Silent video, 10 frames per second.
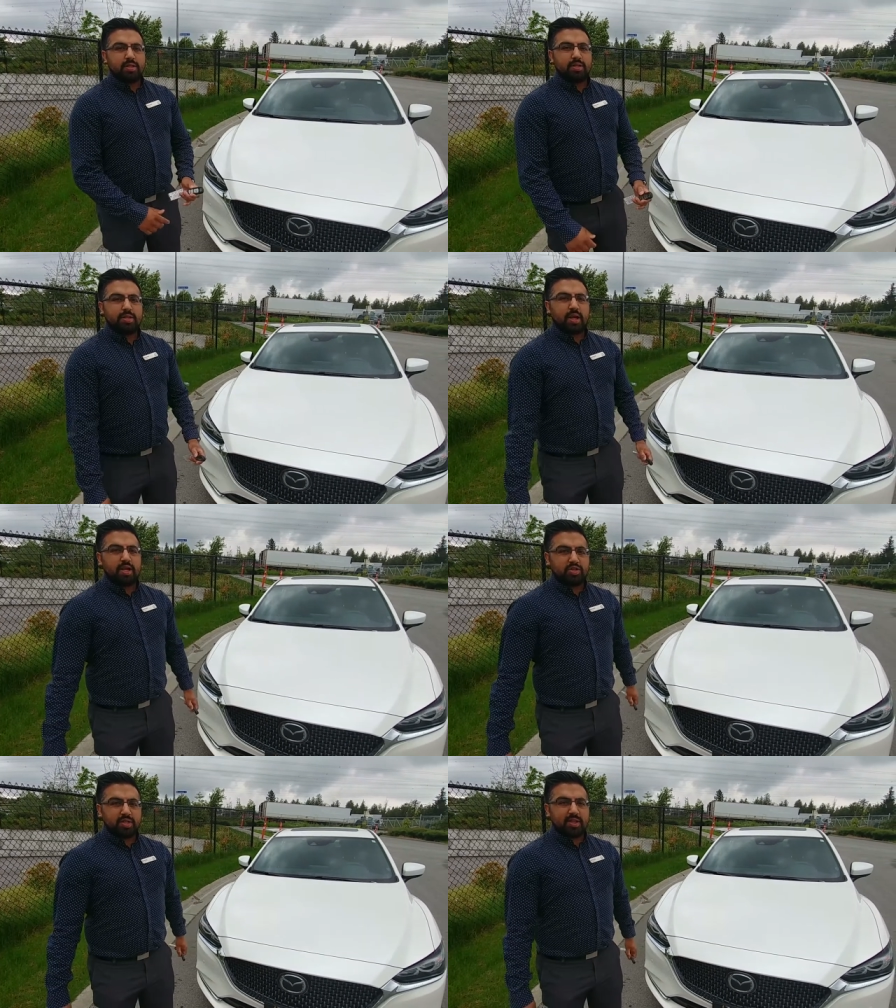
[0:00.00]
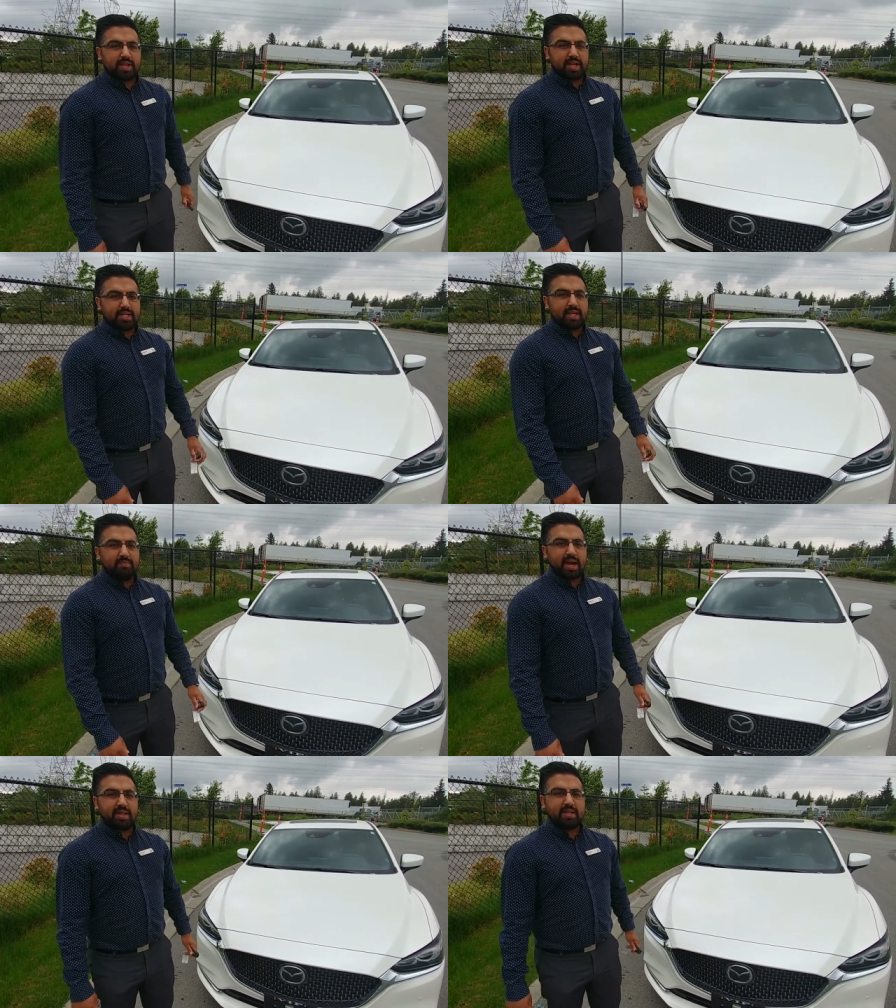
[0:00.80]
The 2018
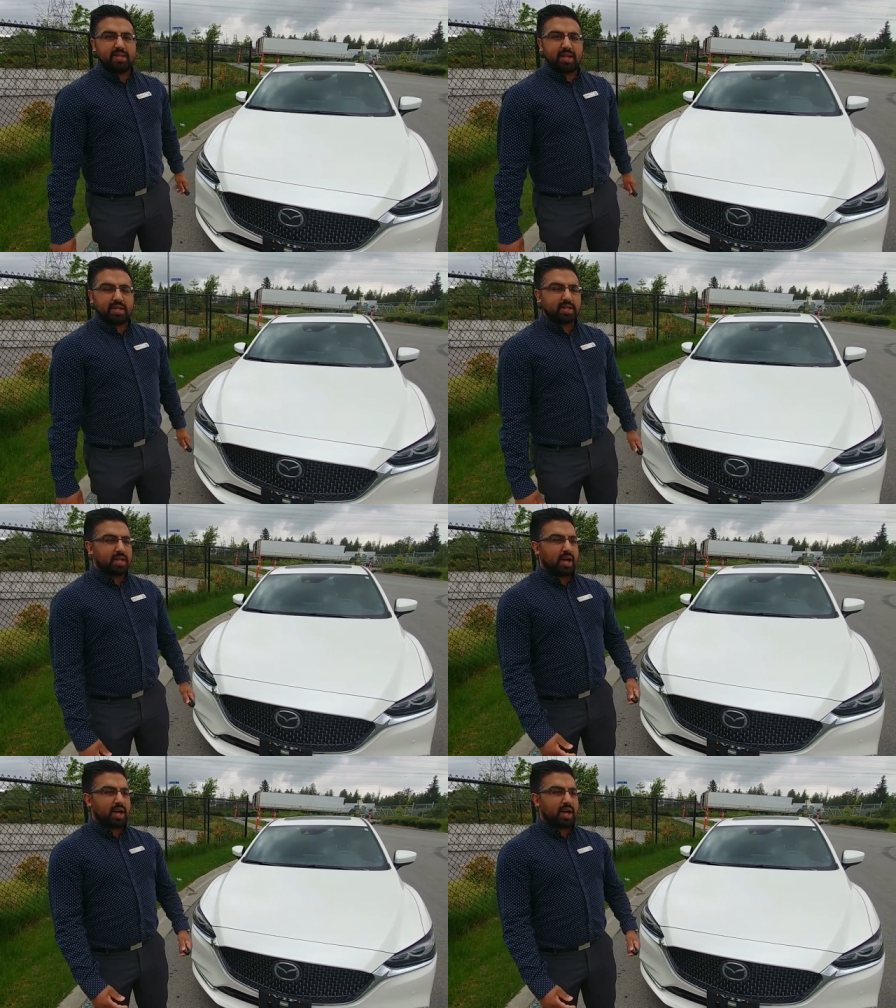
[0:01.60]
Mazda 6,